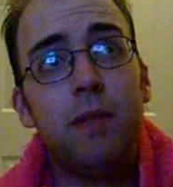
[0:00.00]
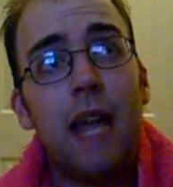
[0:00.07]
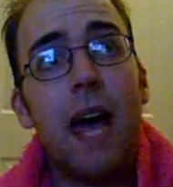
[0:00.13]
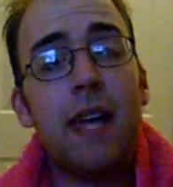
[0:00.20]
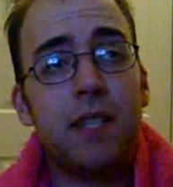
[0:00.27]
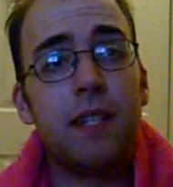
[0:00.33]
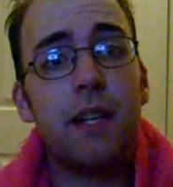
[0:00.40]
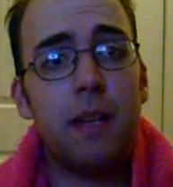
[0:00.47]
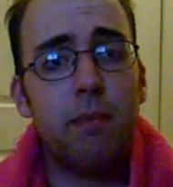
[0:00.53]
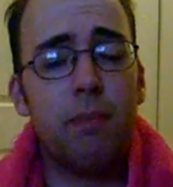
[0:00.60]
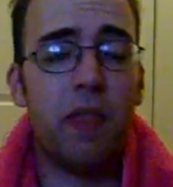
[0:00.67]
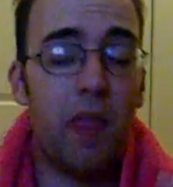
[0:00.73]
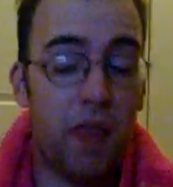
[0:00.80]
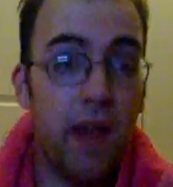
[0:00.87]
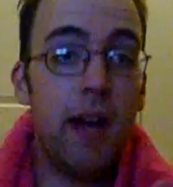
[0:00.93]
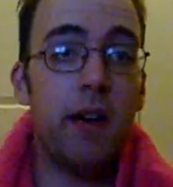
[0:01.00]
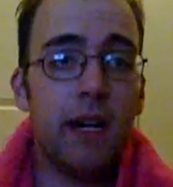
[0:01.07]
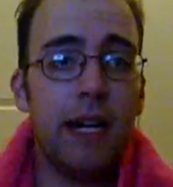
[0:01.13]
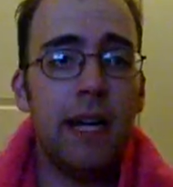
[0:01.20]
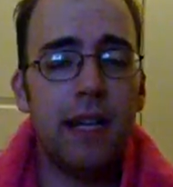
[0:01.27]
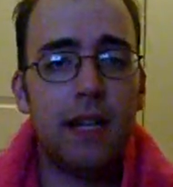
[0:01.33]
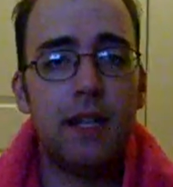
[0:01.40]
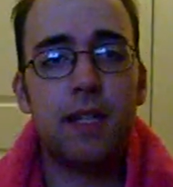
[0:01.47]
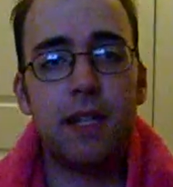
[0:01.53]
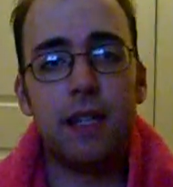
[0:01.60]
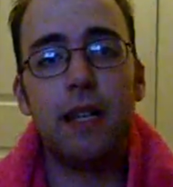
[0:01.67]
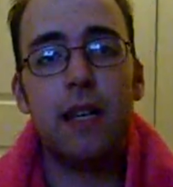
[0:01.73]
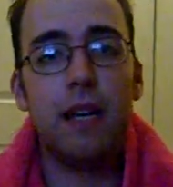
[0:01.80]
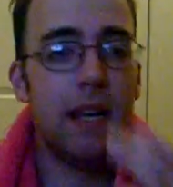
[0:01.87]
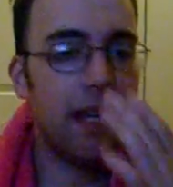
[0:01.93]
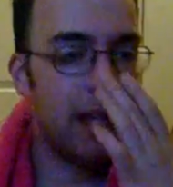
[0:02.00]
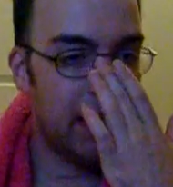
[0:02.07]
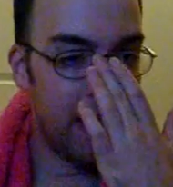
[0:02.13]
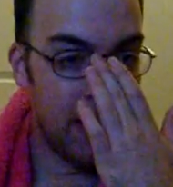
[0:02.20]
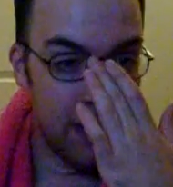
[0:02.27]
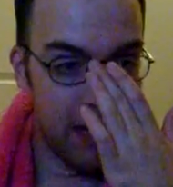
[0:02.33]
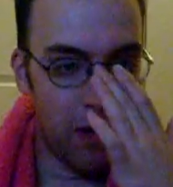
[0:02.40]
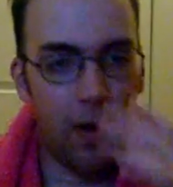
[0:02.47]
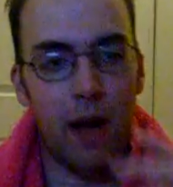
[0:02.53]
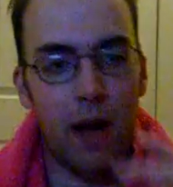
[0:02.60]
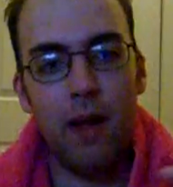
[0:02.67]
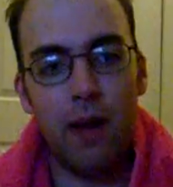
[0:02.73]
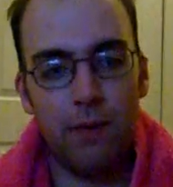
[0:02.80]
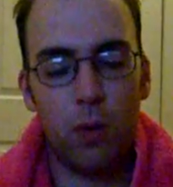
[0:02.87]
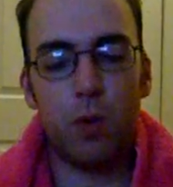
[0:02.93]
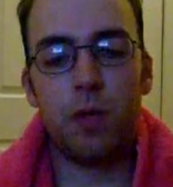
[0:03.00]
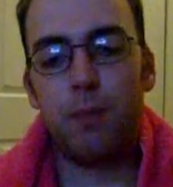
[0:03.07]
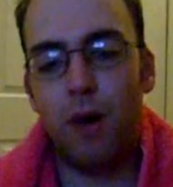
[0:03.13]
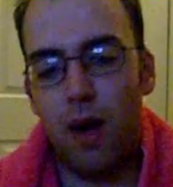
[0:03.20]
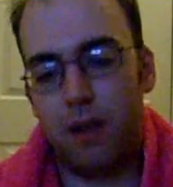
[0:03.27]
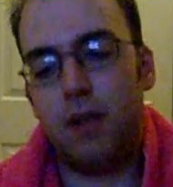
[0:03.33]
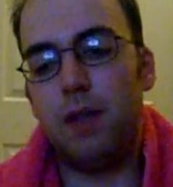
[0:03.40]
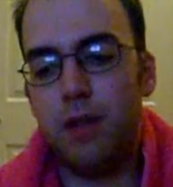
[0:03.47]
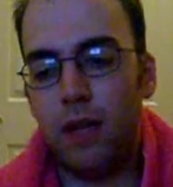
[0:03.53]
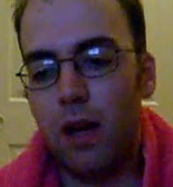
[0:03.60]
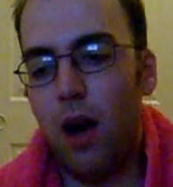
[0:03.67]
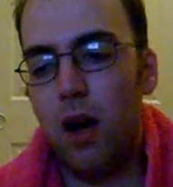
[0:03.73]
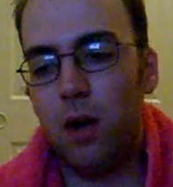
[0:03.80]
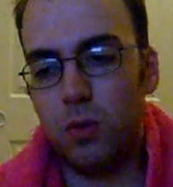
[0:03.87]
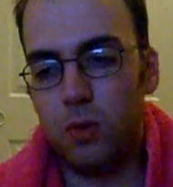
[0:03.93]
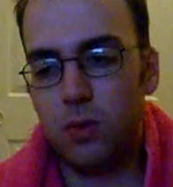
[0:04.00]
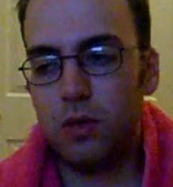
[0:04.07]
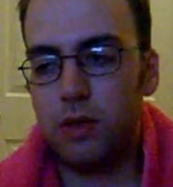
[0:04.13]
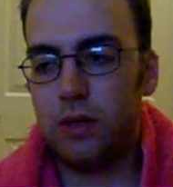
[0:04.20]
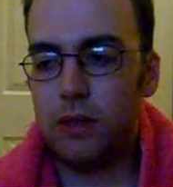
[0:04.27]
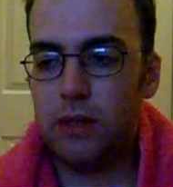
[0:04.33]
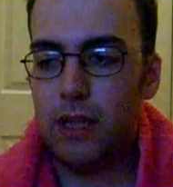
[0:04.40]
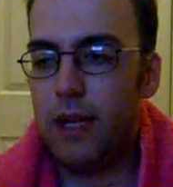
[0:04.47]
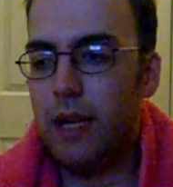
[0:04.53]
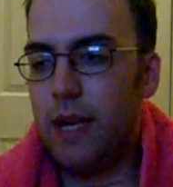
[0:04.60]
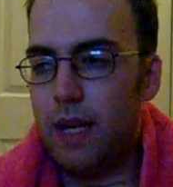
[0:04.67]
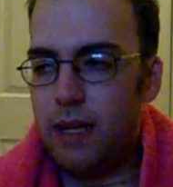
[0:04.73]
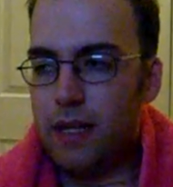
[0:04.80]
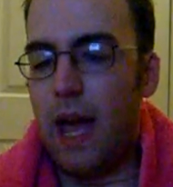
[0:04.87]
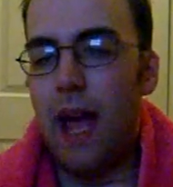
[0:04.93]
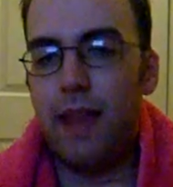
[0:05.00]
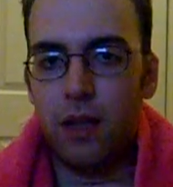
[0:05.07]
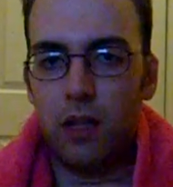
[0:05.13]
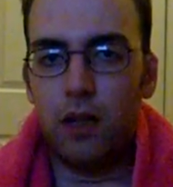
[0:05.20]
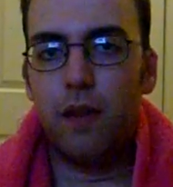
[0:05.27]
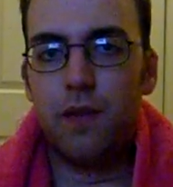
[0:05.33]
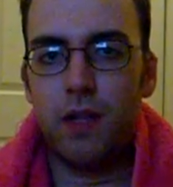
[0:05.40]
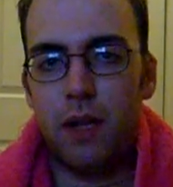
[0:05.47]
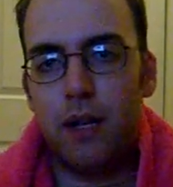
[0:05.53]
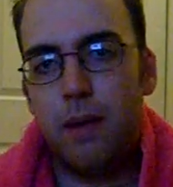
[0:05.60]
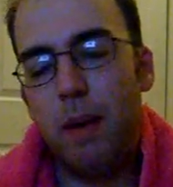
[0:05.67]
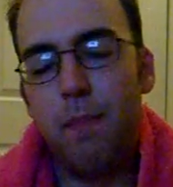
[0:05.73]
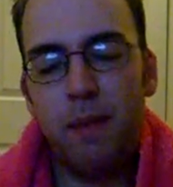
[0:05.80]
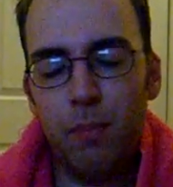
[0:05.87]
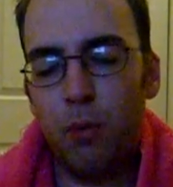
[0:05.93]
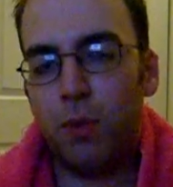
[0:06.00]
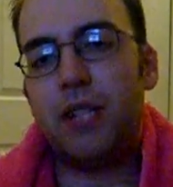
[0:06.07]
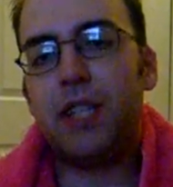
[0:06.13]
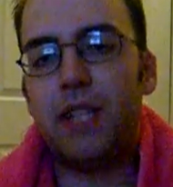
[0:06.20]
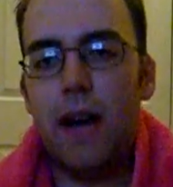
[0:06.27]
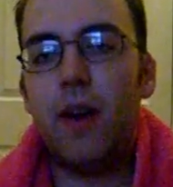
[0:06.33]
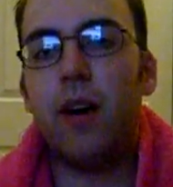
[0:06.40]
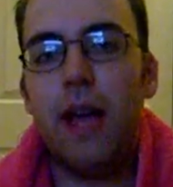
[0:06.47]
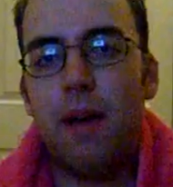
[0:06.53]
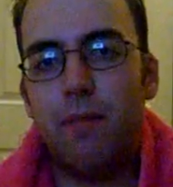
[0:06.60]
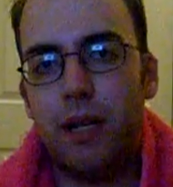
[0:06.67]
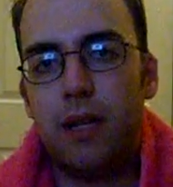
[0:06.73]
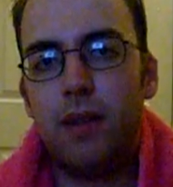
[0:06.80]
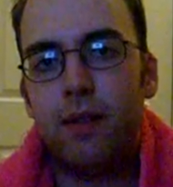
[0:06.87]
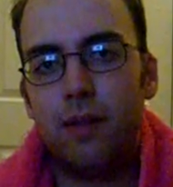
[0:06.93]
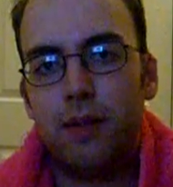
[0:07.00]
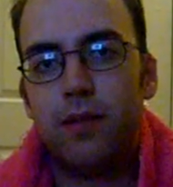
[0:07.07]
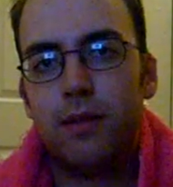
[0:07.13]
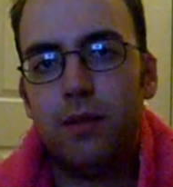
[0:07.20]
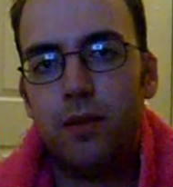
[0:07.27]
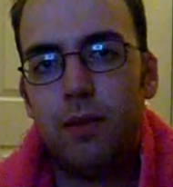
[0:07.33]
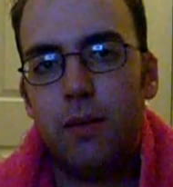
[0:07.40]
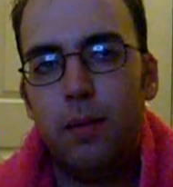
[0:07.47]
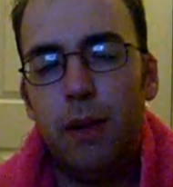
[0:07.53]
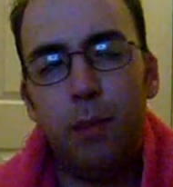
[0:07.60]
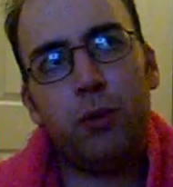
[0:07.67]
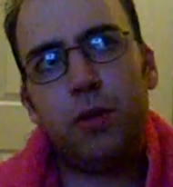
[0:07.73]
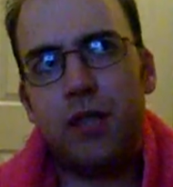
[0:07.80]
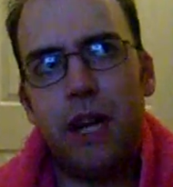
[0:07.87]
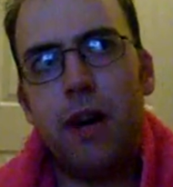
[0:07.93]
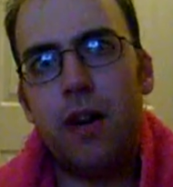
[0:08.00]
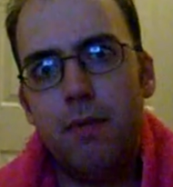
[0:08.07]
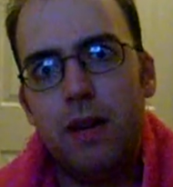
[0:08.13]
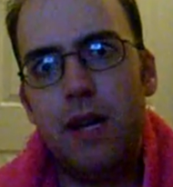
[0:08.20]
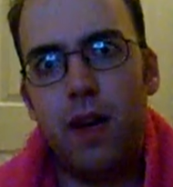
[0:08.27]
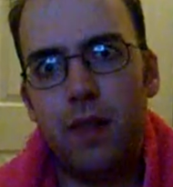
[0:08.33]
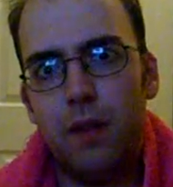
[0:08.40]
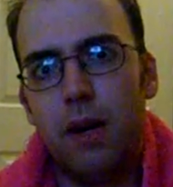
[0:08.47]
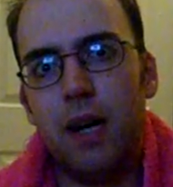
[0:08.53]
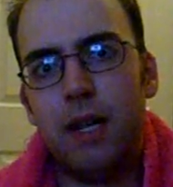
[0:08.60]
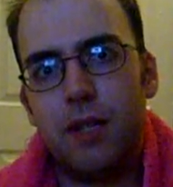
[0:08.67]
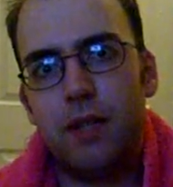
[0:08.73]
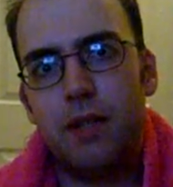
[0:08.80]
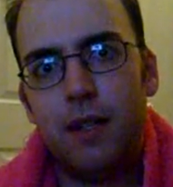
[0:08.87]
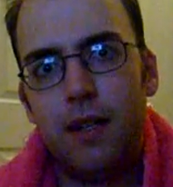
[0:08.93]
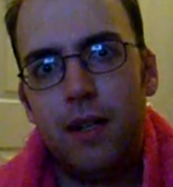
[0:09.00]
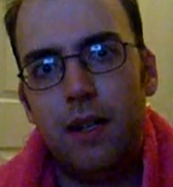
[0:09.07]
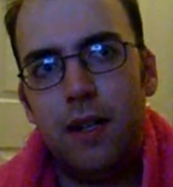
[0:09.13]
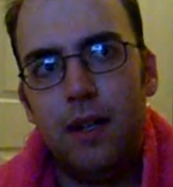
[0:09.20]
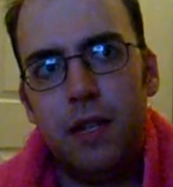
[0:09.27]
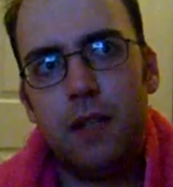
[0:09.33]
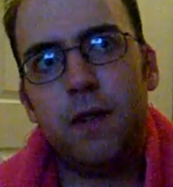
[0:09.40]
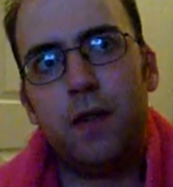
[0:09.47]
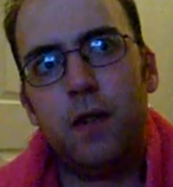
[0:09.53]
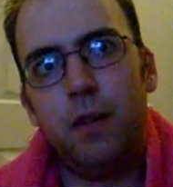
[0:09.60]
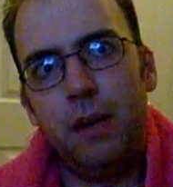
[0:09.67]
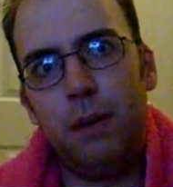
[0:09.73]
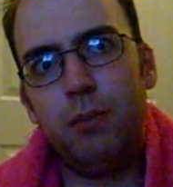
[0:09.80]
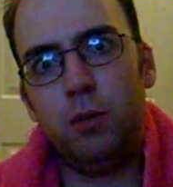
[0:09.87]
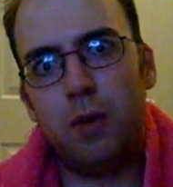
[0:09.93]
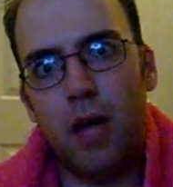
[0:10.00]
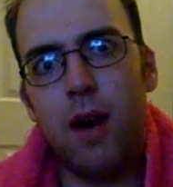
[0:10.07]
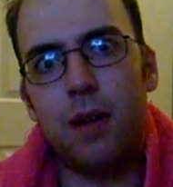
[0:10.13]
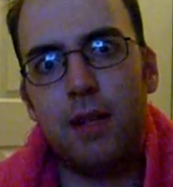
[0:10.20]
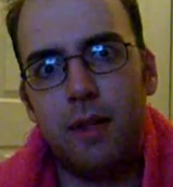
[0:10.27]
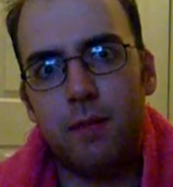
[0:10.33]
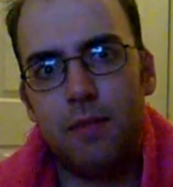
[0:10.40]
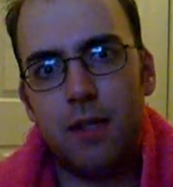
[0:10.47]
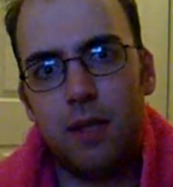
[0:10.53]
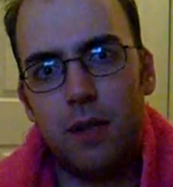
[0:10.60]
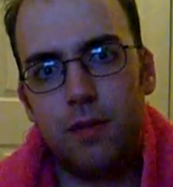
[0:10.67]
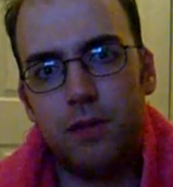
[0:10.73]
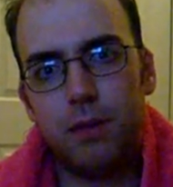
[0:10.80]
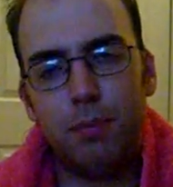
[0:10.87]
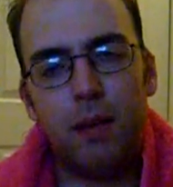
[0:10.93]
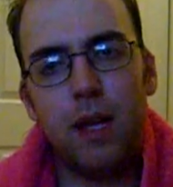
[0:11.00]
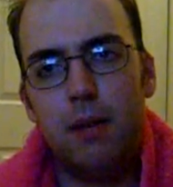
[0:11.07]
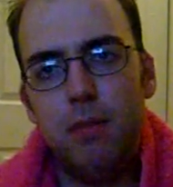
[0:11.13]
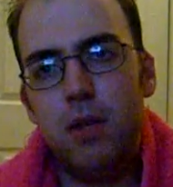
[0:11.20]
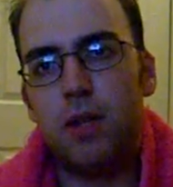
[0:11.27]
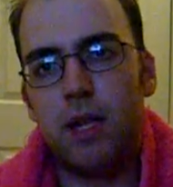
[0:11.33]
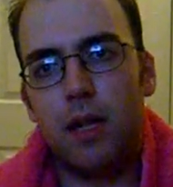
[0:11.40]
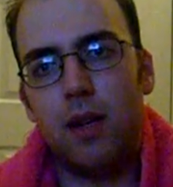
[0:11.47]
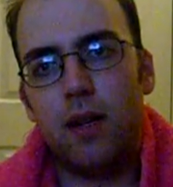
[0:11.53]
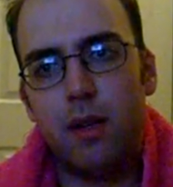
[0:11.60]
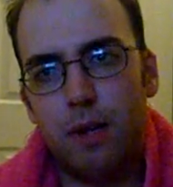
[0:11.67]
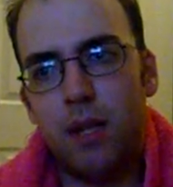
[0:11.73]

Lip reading: tested it, but the theory is, and then, I, of course, pocketed the goggles, and I had the gloves on. I mean, people were staring at me. People were staring at me on the bus. This is full of people who talk to themselves and play music on the